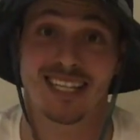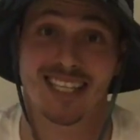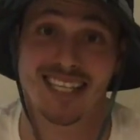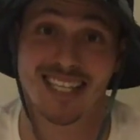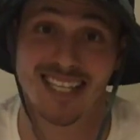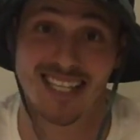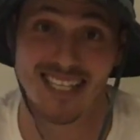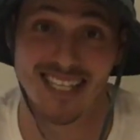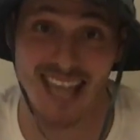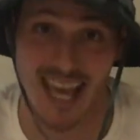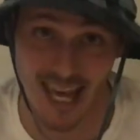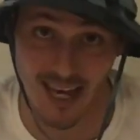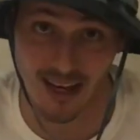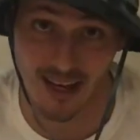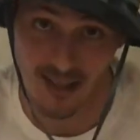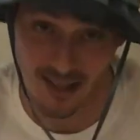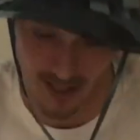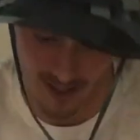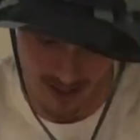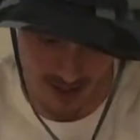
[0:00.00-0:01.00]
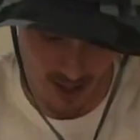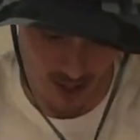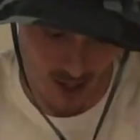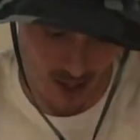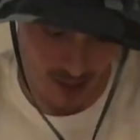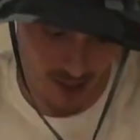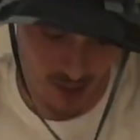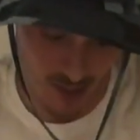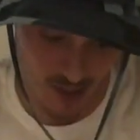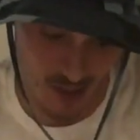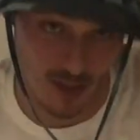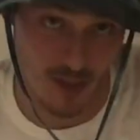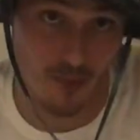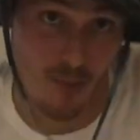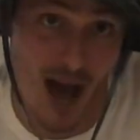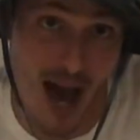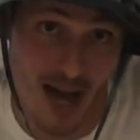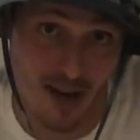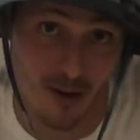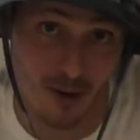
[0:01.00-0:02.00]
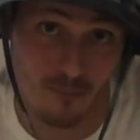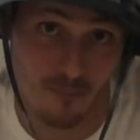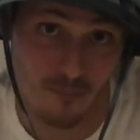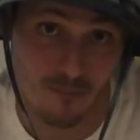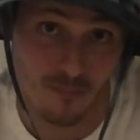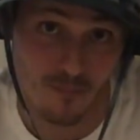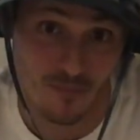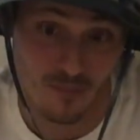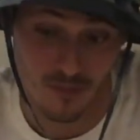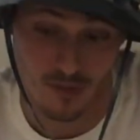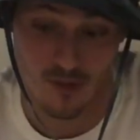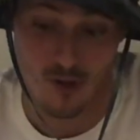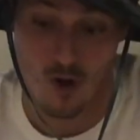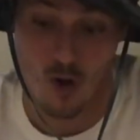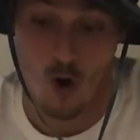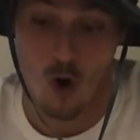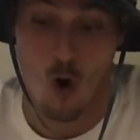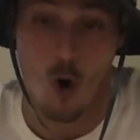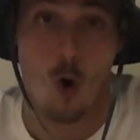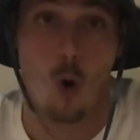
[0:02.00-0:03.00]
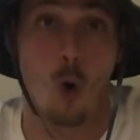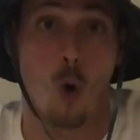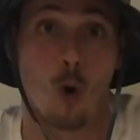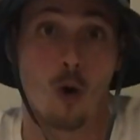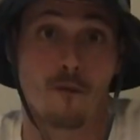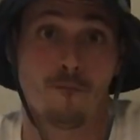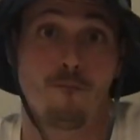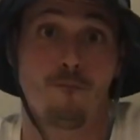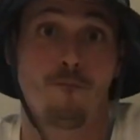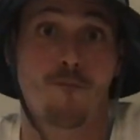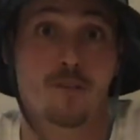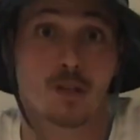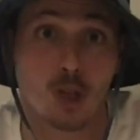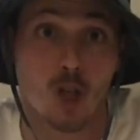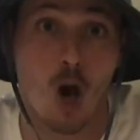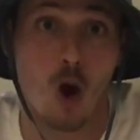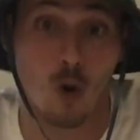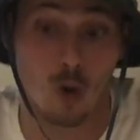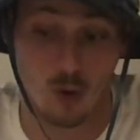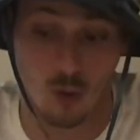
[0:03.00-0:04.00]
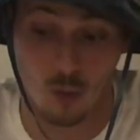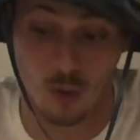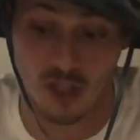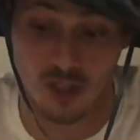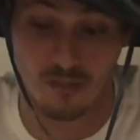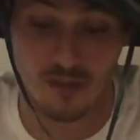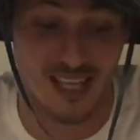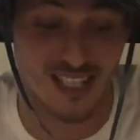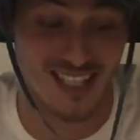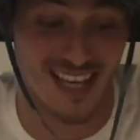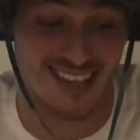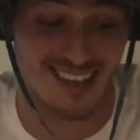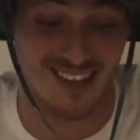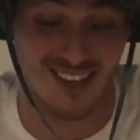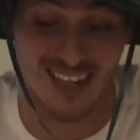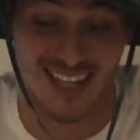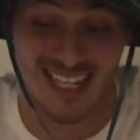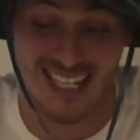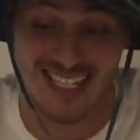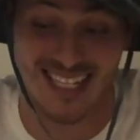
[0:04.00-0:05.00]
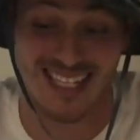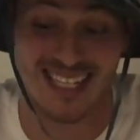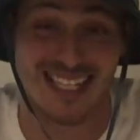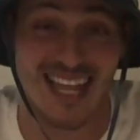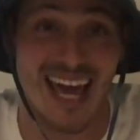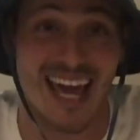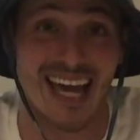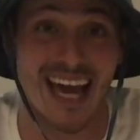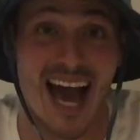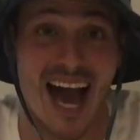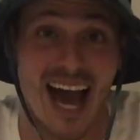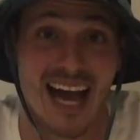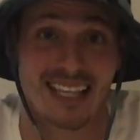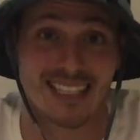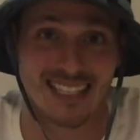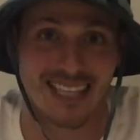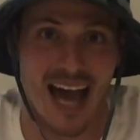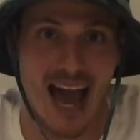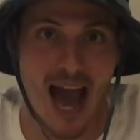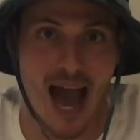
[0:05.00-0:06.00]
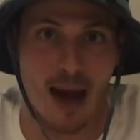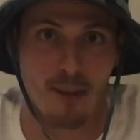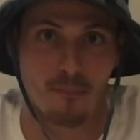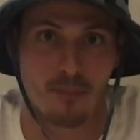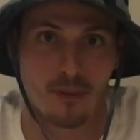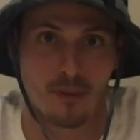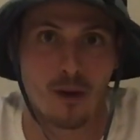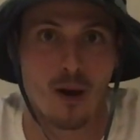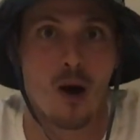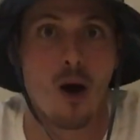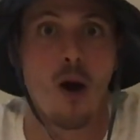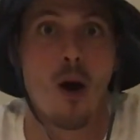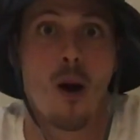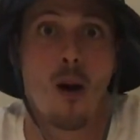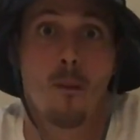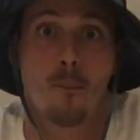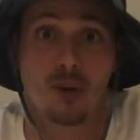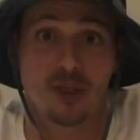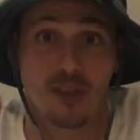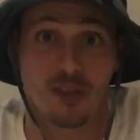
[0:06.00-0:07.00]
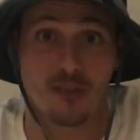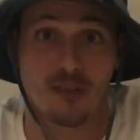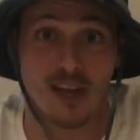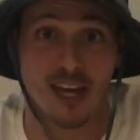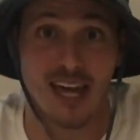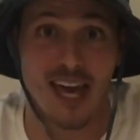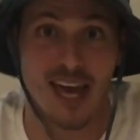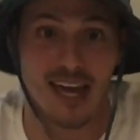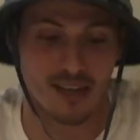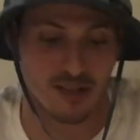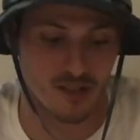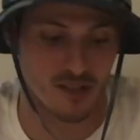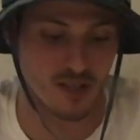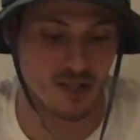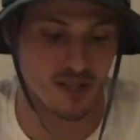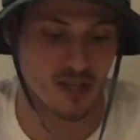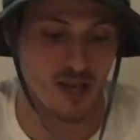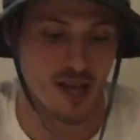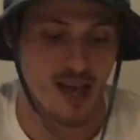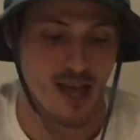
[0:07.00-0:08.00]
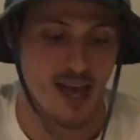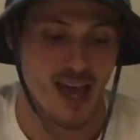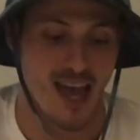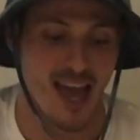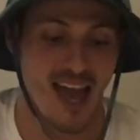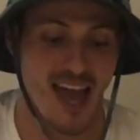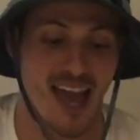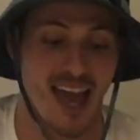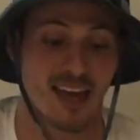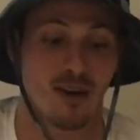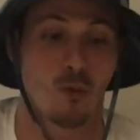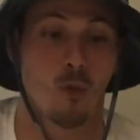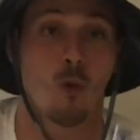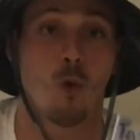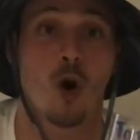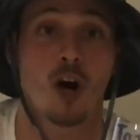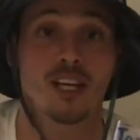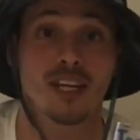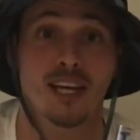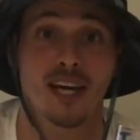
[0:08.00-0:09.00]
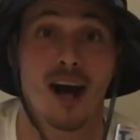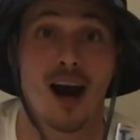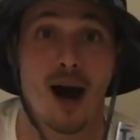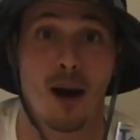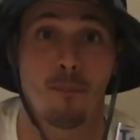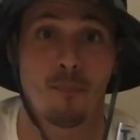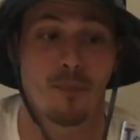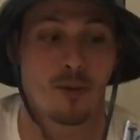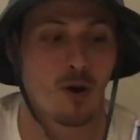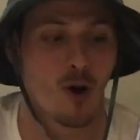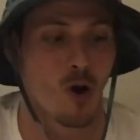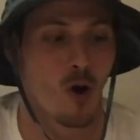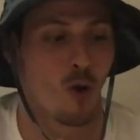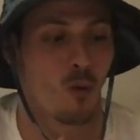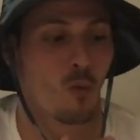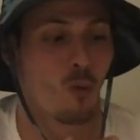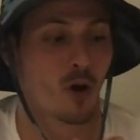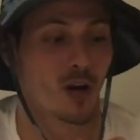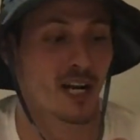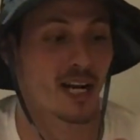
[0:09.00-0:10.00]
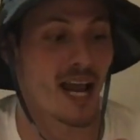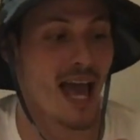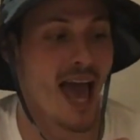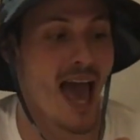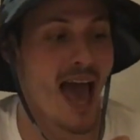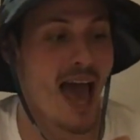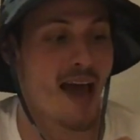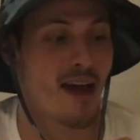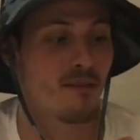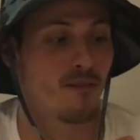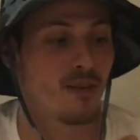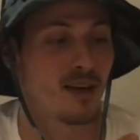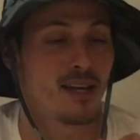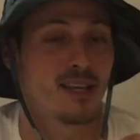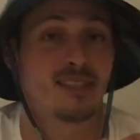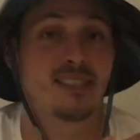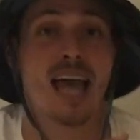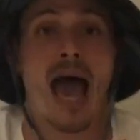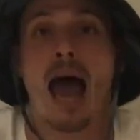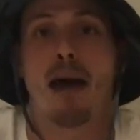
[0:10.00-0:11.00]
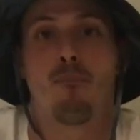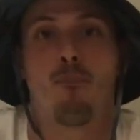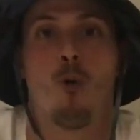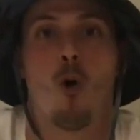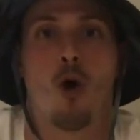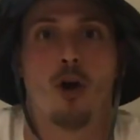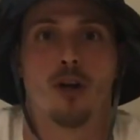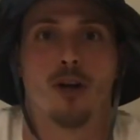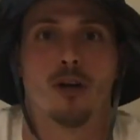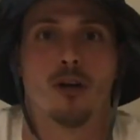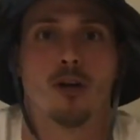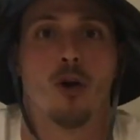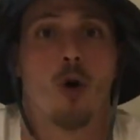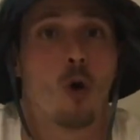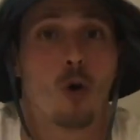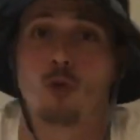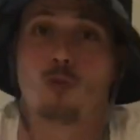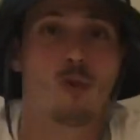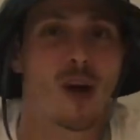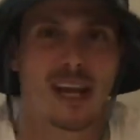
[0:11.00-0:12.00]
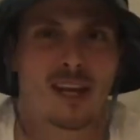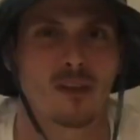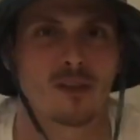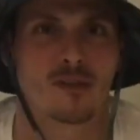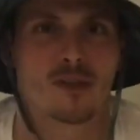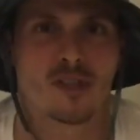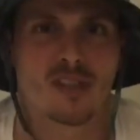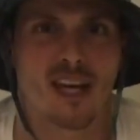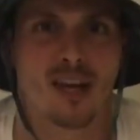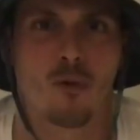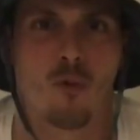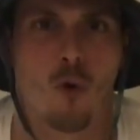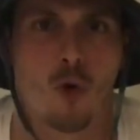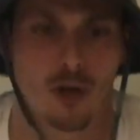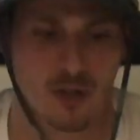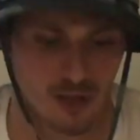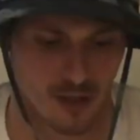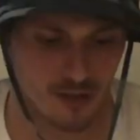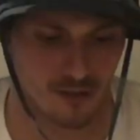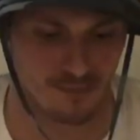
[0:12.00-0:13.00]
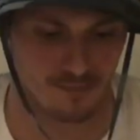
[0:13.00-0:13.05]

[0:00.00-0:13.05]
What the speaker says: sink to the bottom or float, which means that they're going to stay on top. But the thing is, in 1 cup, we're going to have tap water or regular sink water.